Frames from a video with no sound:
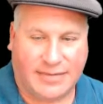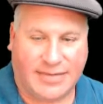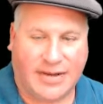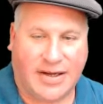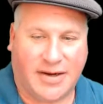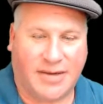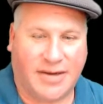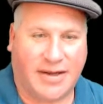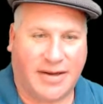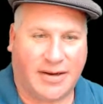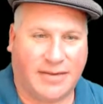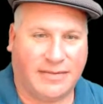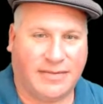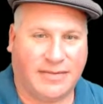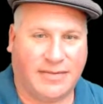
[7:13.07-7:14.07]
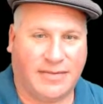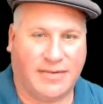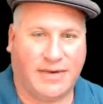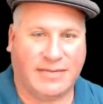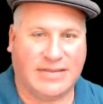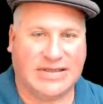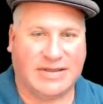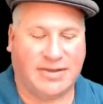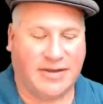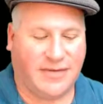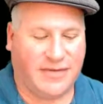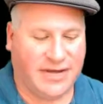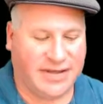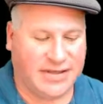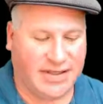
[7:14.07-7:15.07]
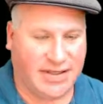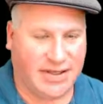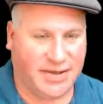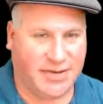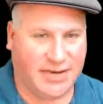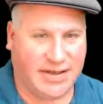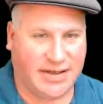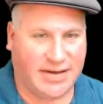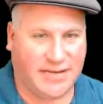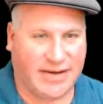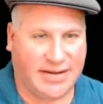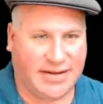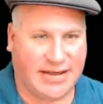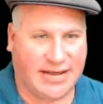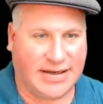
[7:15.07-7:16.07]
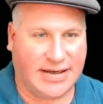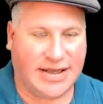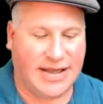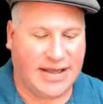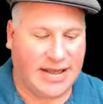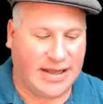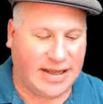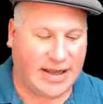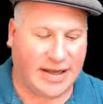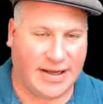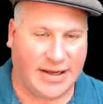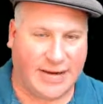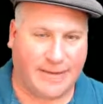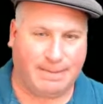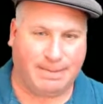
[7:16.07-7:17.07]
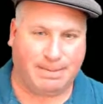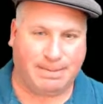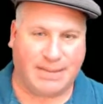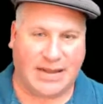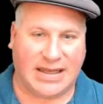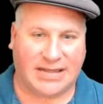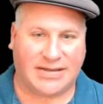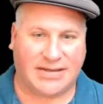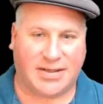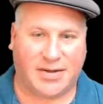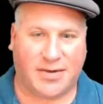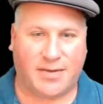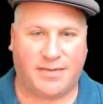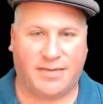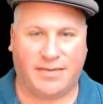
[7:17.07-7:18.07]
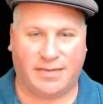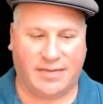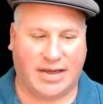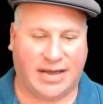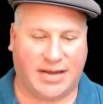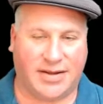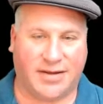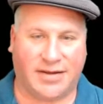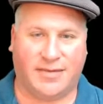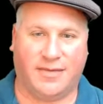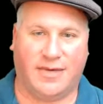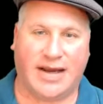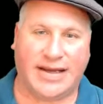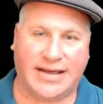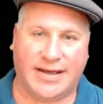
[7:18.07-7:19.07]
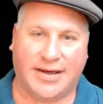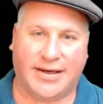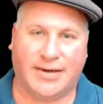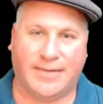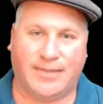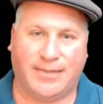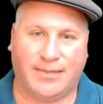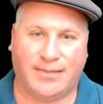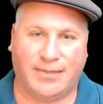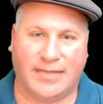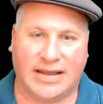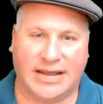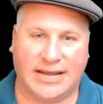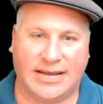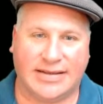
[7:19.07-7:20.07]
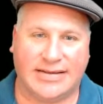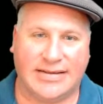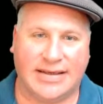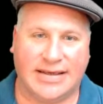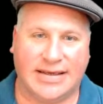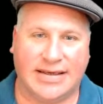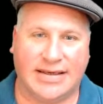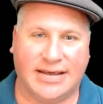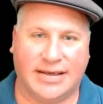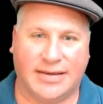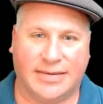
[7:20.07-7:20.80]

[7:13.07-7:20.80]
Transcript: There we go. I was able to fix the hue and get around that. And so on the right here is the